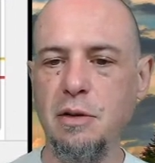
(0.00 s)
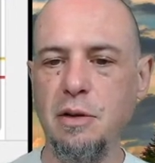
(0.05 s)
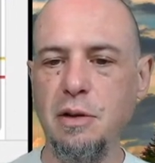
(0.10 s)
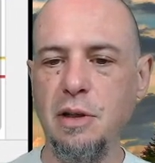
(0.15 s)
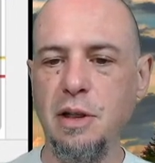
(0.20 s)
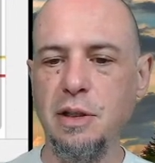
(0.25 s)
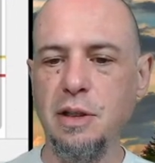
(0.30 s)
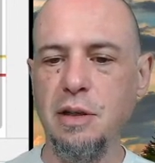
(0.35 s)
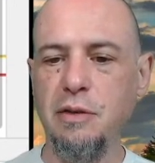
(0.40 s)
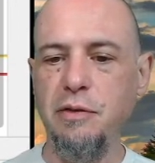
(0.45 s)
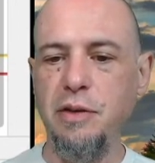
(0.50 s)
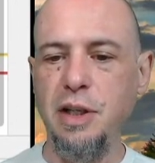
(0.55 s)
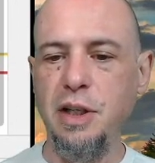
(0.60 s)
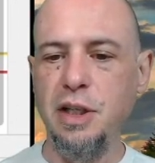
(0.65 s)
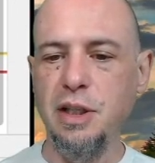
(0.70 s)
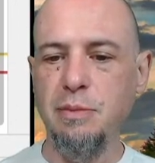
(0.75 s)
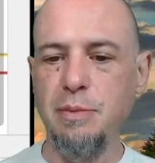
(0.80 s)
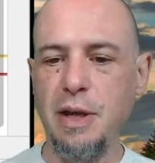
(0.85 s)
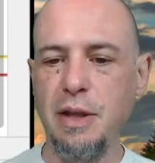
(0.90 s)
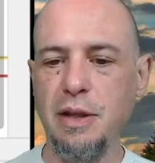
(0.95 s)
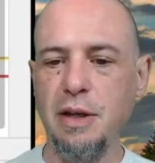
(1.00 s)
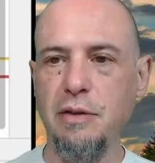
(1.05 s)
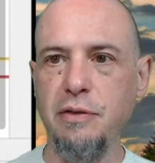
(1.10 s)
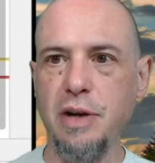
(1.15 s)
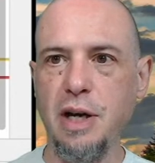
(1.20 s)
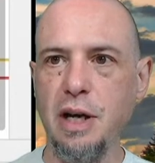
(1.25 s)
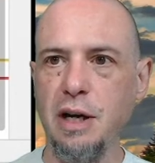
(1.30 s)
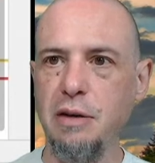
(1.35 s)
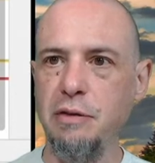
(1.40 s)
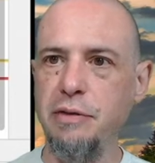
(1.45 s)
This convenience method of
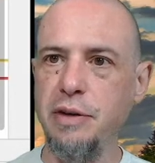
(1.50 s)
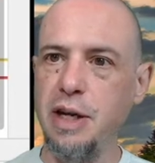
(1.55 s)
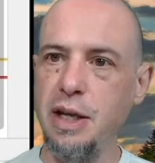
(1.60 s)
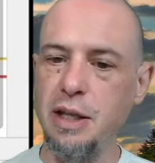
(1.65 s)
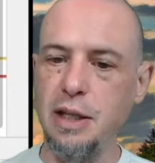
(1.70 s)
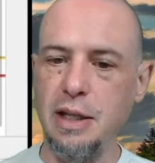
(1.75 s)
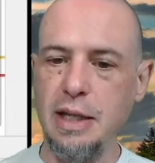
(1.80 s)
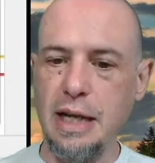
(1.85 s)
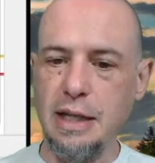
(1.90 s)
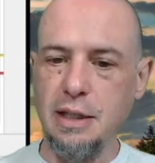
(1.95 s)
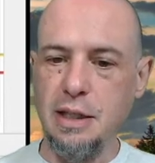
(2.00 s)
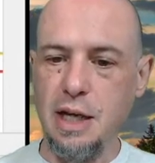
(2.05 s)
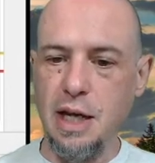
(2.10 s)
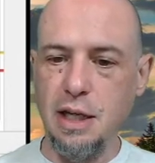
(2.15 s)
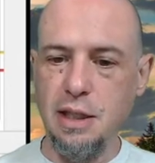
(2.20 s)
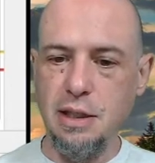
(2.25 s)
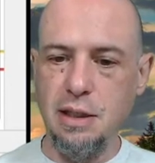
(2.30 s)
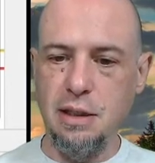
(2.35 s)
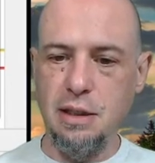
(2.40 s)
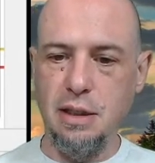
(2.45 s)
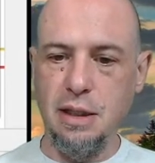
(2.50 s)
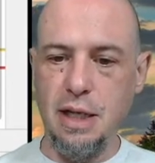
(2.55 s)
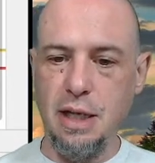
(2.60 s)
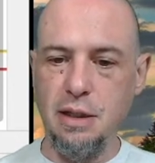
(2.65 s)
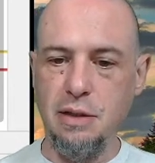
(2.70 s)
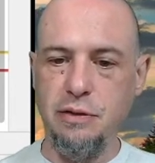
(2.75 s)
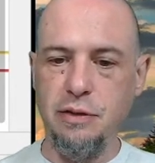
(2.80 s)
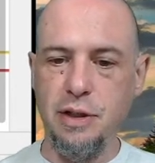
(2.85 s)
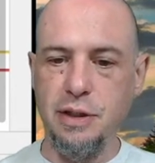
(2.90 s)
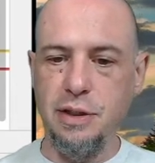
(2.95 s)
of, and I think that's nice, nice
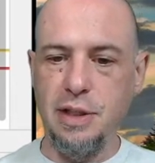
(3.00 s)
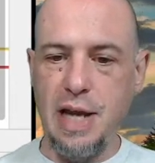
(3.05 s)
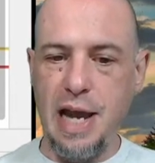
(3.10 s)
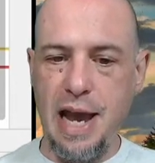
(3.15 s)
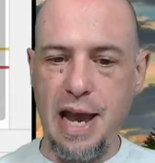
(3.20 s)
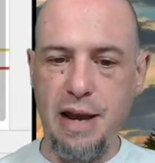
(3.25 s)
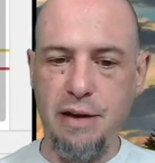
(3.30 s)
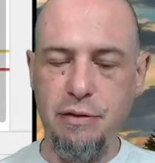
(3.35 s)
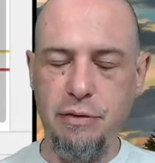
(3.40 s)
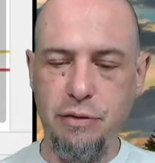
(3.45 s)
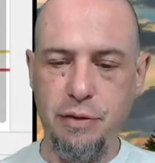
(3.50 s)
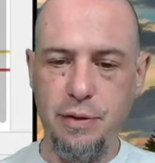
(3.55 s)
for us to have.